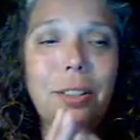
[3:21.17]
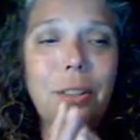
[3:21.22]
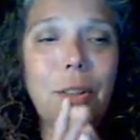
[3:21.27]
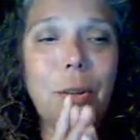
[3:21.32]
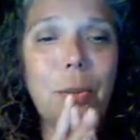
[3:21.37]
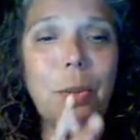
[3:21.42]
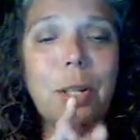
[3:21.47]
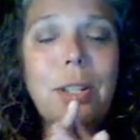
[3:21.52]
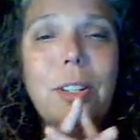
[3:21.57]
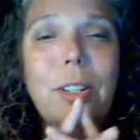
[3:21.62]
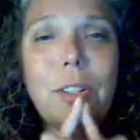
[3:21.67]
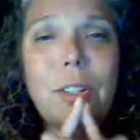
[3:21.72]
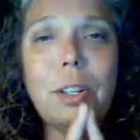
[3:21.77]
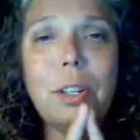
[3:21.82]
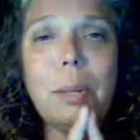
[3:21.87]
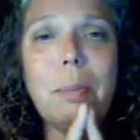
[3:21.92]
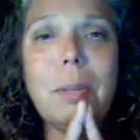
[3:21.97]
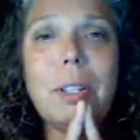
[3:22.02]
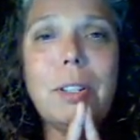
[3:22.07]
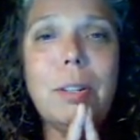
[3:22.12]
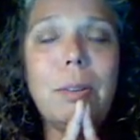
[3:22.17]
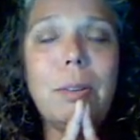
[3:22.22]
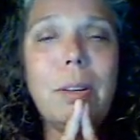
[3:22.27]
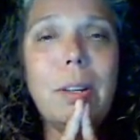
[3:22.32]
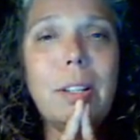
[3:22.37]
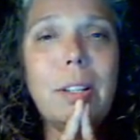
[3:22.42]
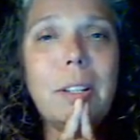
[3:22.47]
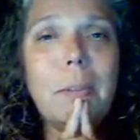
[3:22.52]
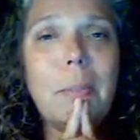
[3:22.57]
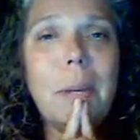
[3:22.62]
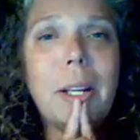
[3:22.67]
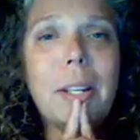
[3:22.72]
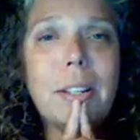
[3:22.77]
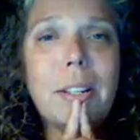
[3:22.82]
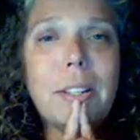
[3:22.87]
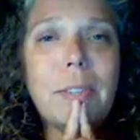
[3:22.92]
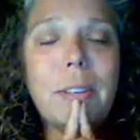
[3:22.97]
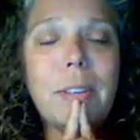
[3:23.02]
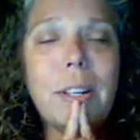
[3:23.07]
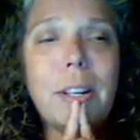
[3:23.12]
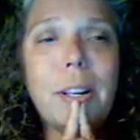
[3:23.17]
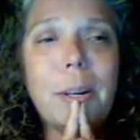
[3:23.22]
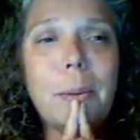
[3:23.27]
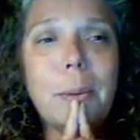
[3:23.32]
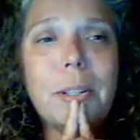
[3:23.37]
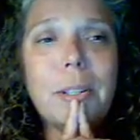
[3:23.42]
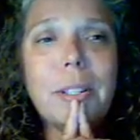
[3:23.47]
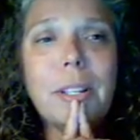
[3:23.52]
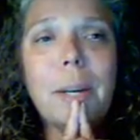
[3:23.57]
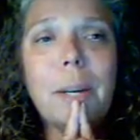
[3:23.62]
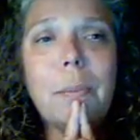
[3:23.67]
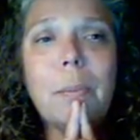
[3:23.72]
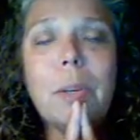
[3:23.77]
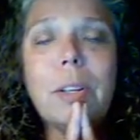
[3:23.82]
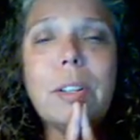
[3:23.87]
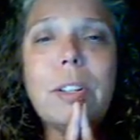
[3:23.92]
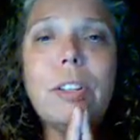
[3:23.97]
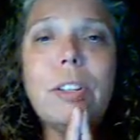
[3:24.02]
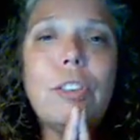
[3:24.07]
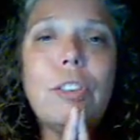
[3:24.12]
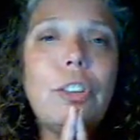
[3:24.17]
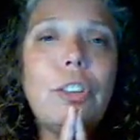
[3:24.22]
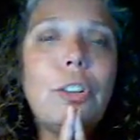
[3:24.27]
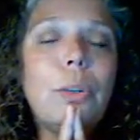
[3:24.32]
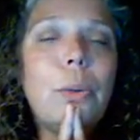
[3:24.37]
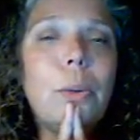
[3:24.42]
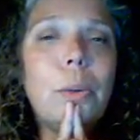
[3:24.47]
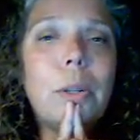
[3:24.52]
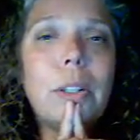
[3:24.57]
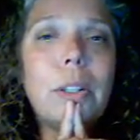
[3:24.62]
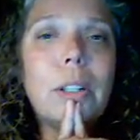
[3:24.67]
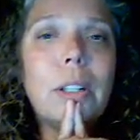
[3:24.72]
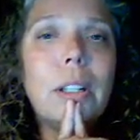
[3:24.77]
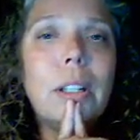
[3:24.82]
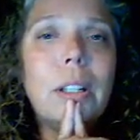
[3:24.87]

The reason it took me so long to make this video was I wasn't sure